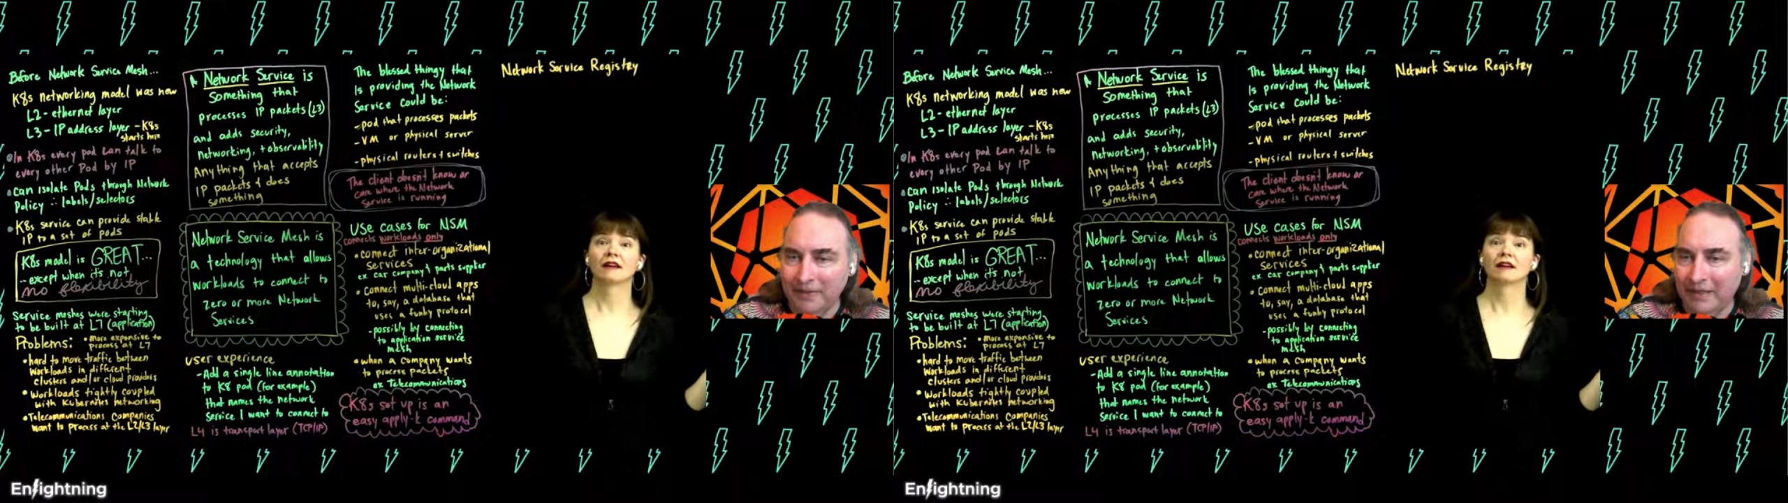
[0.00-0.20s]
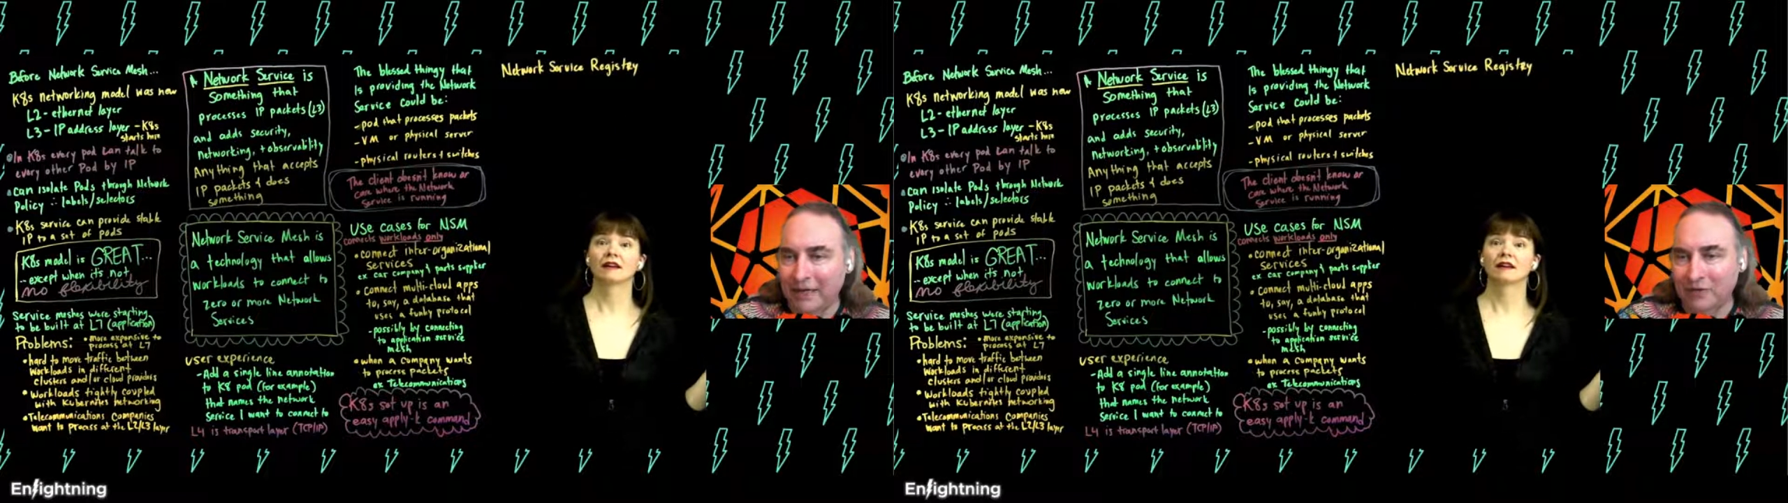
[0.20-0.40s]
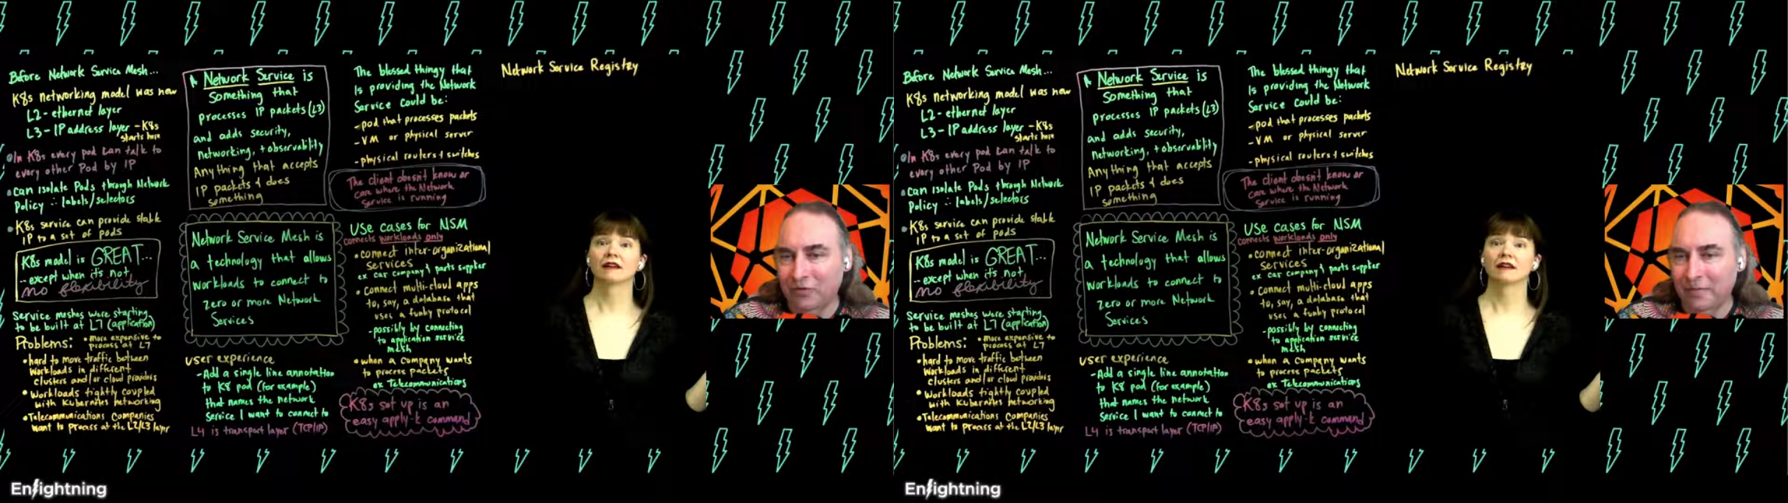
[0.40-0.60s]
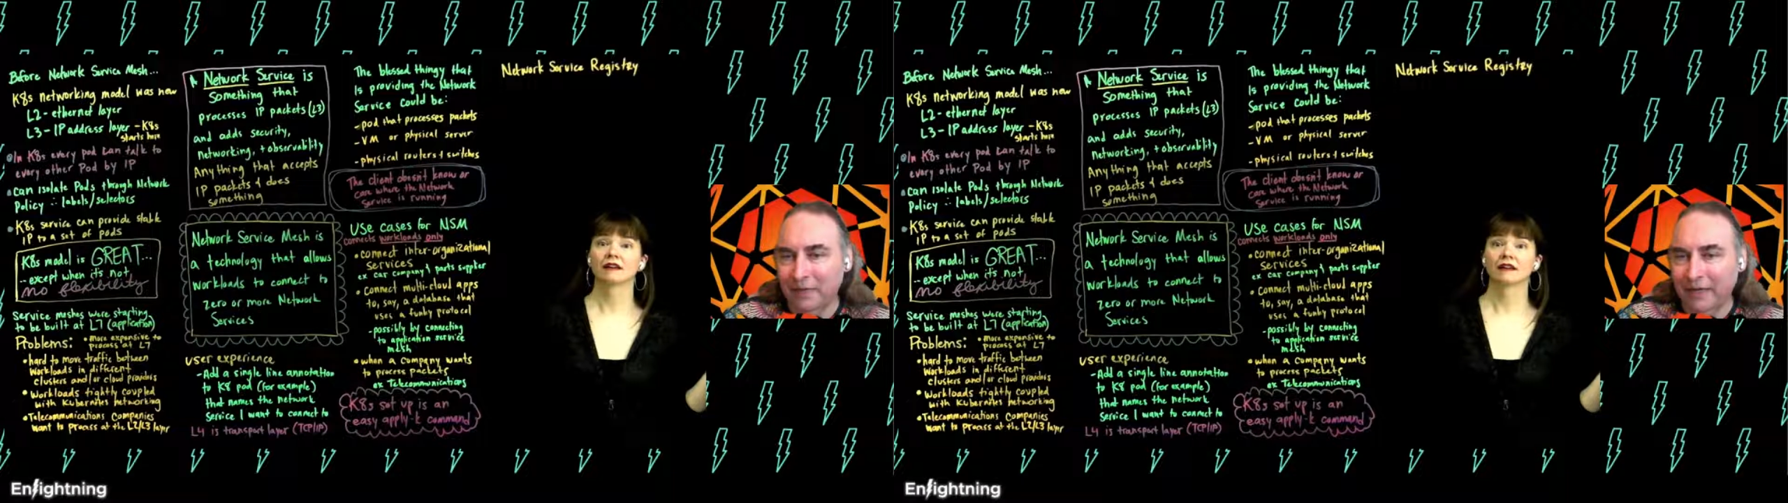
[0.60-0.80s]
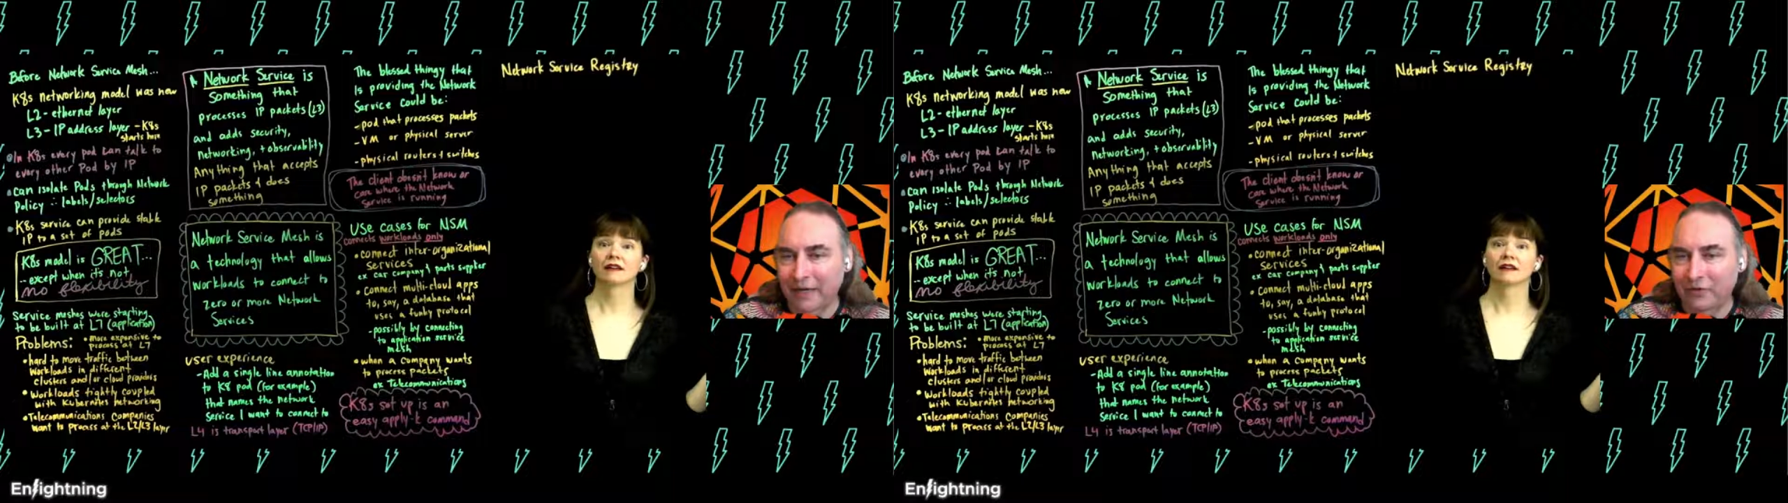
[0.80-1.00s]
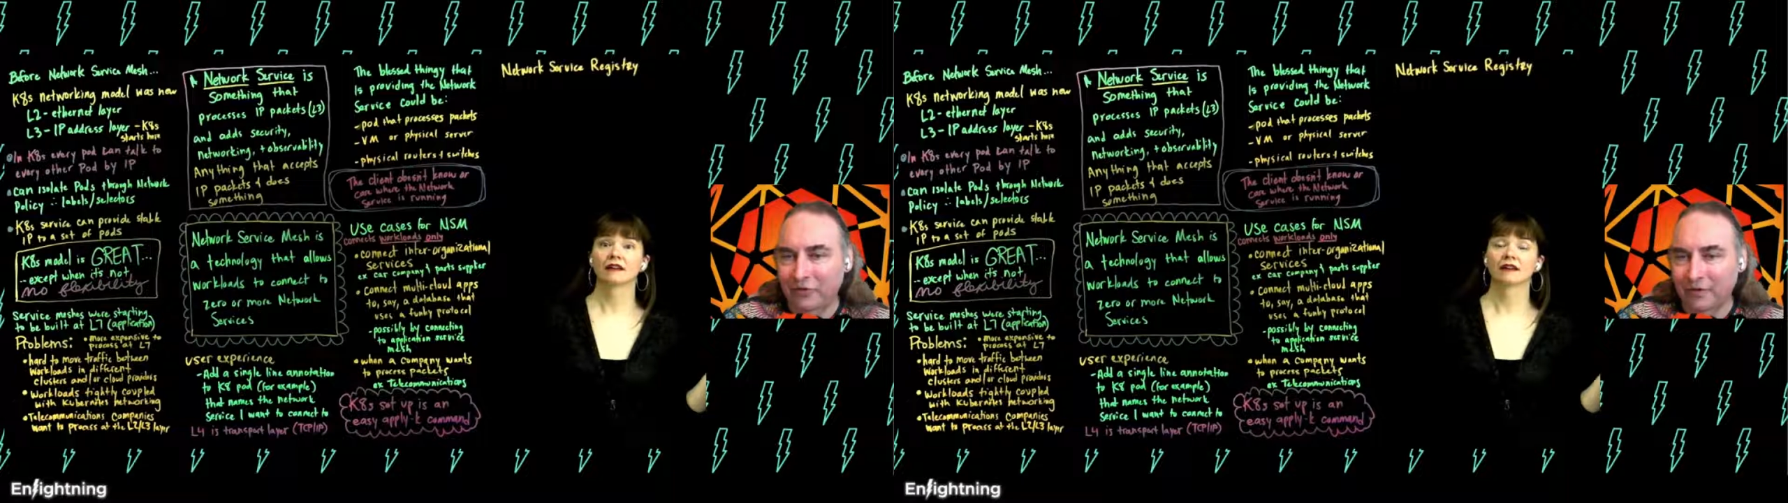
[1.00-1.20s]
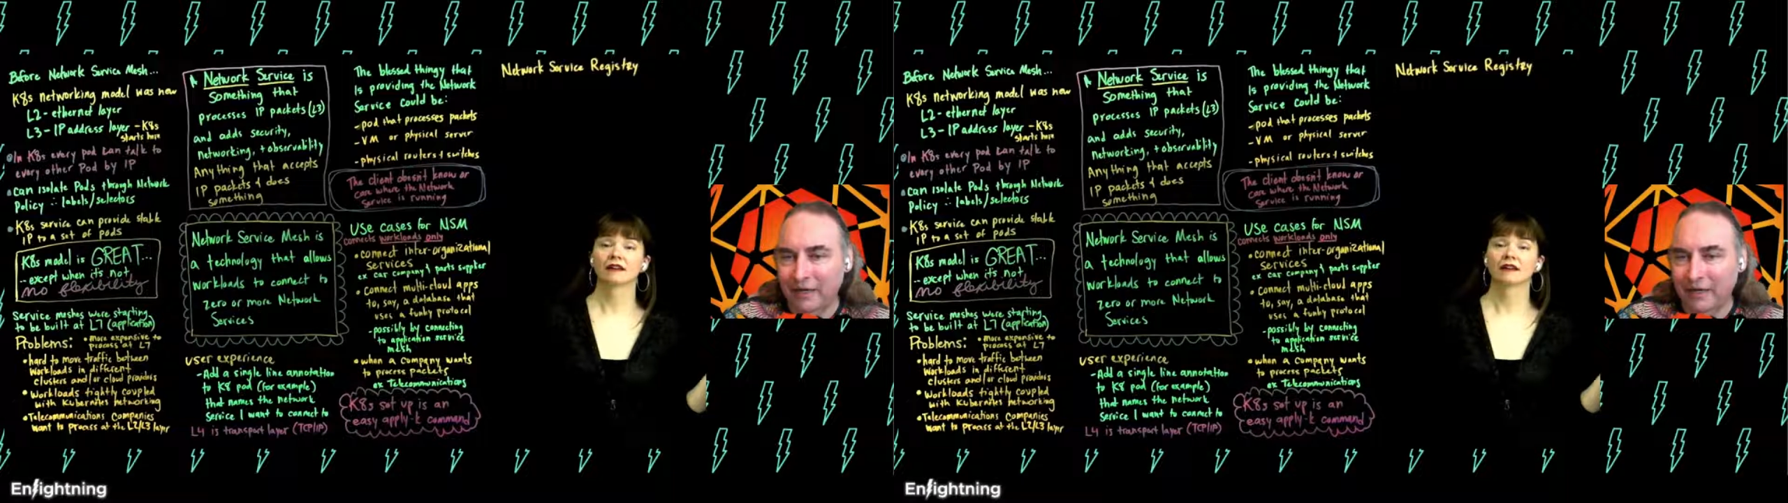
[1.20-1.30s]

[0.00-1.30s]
dash replication